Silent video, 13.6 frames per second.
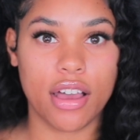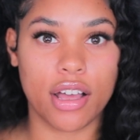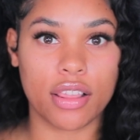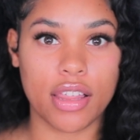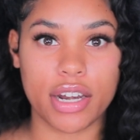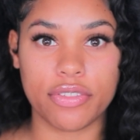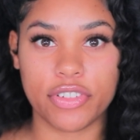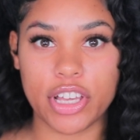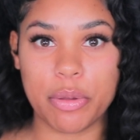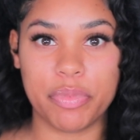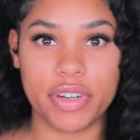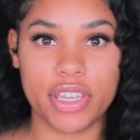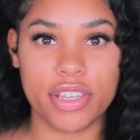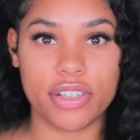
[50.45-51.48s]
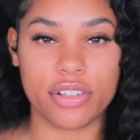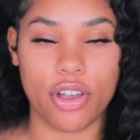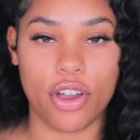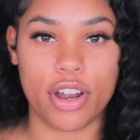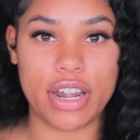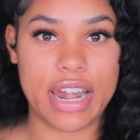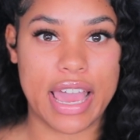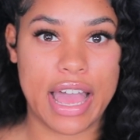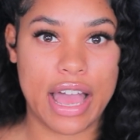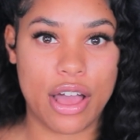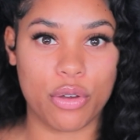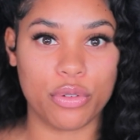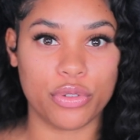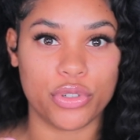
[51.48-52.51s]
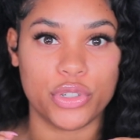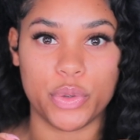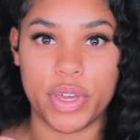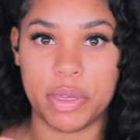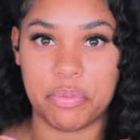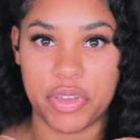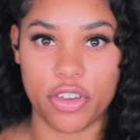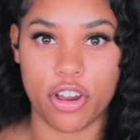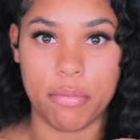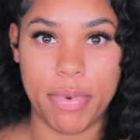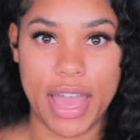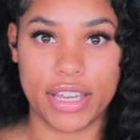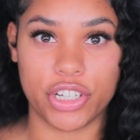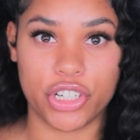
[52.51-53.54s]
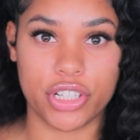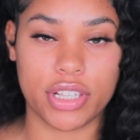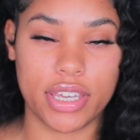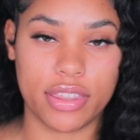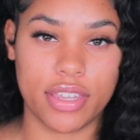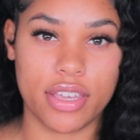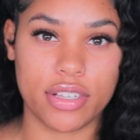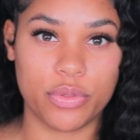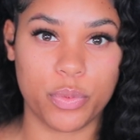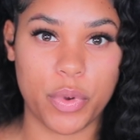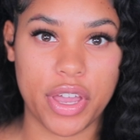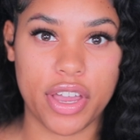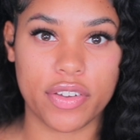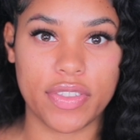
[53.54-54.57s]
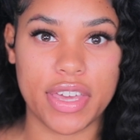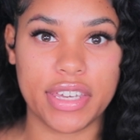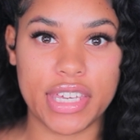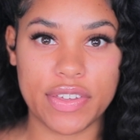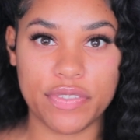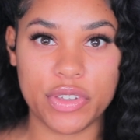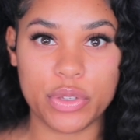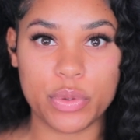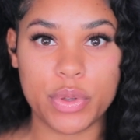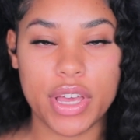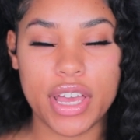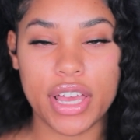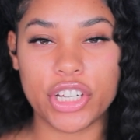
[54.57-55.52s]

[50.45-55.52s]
a lot of companies are now doing PR packages like this where they give you